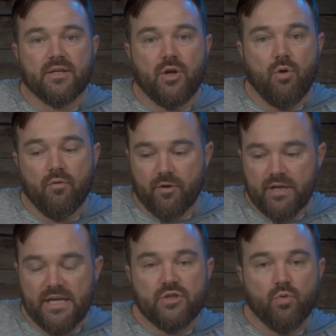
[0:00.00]
go over
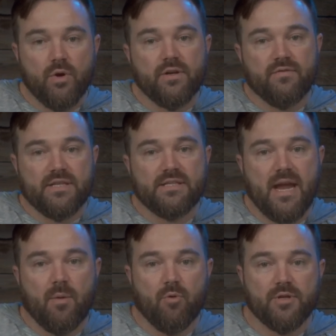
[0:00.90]
each one of these
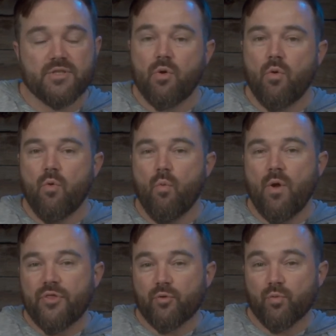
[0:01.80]
cameras,
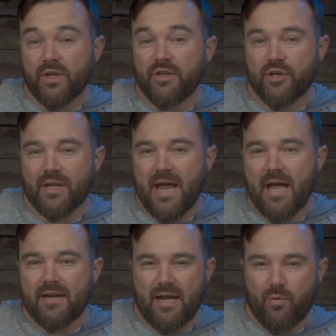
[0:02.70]
what they're really good
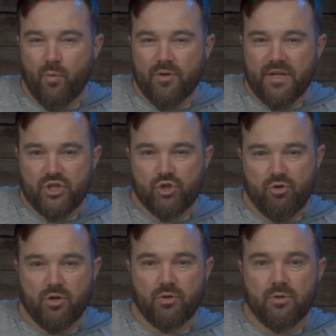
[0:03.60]
at and where they
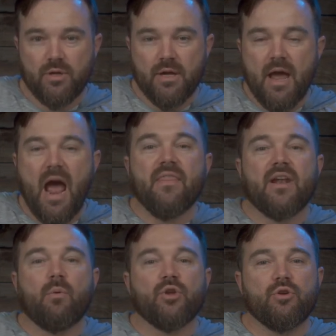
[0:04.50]
struggle, and
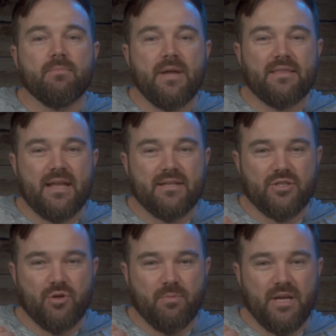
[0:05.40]
then I want you to make that
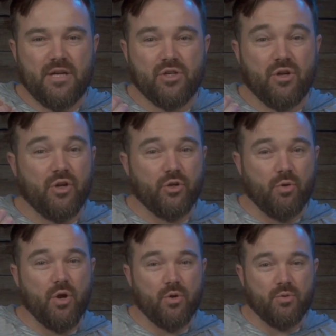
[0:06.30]
determination on
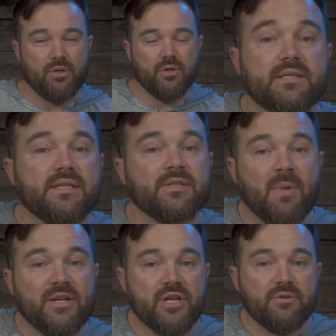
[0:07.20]
your own. Since
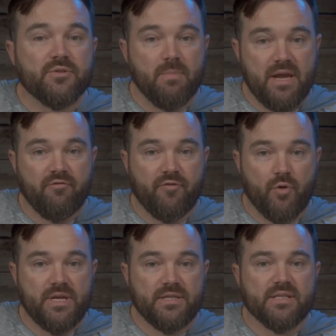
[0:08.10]
my channel's main
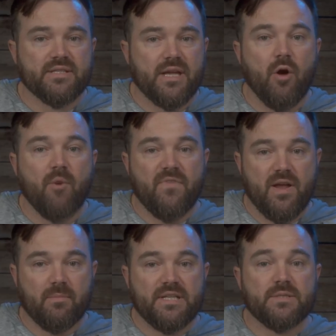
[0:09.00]
focus is to help
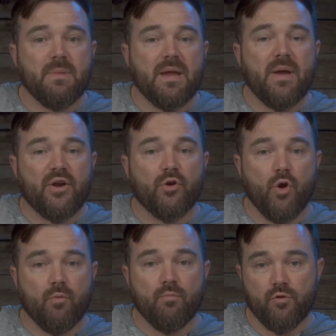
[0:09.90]
families make better
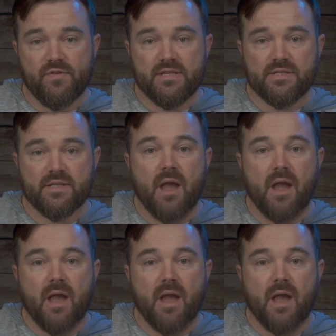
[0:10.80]
home movies,